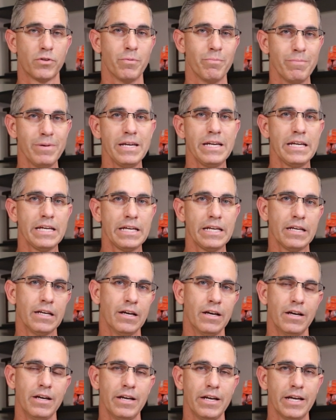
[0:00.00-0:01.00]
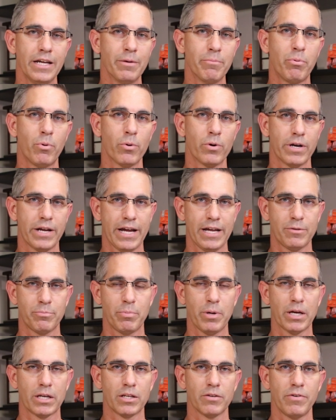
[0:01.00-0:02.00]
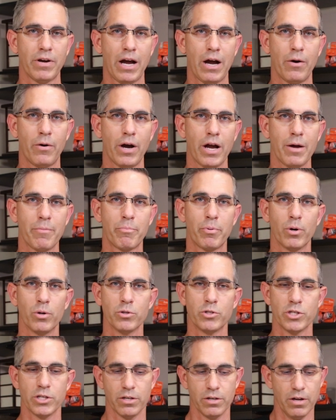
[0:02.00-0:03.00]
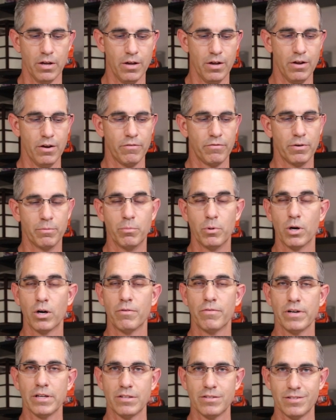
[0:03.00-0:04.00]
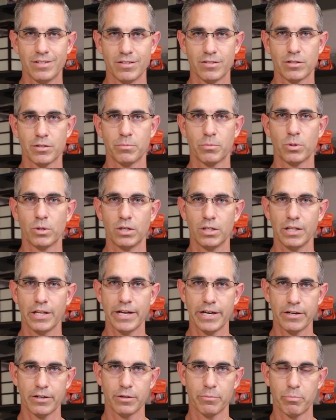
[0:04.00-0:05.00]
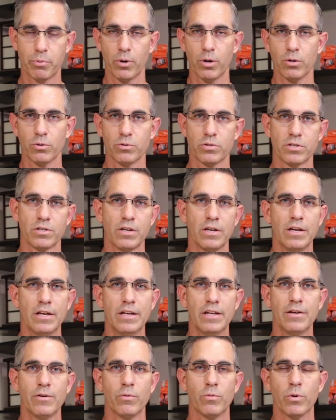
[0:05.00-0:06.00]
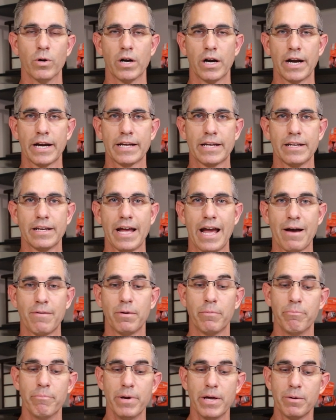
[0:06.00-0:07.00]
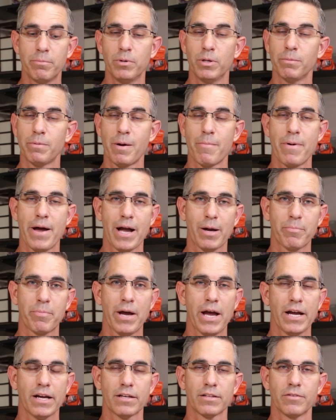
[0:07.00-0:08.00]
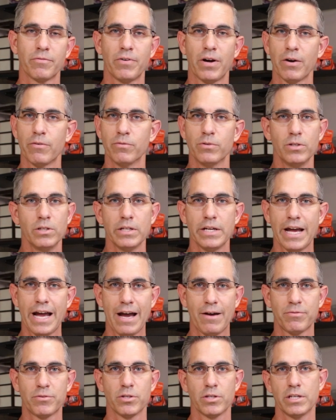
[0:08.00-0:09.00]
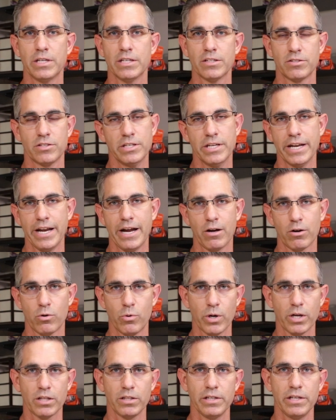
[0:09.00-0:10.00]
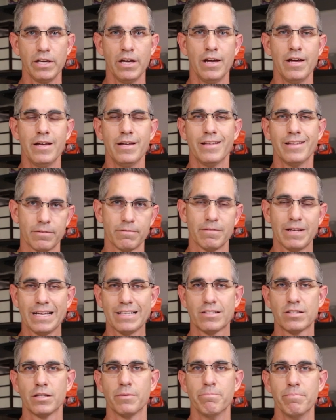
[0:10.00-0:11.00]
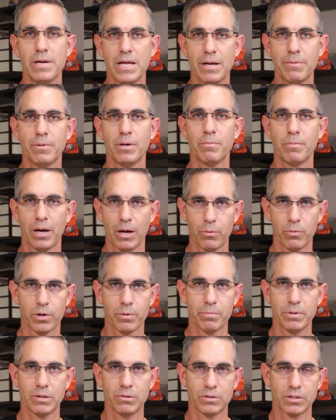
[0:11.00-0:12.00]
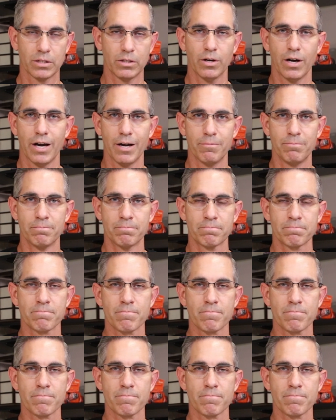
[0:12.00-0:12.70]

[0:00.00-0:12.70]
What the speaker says: to me an important aspect of how I approach it from more of a system or a layered approach, where I can have a minimal in my backpack. If I really have to get out quickly, that's the minimum I want to be able to grab.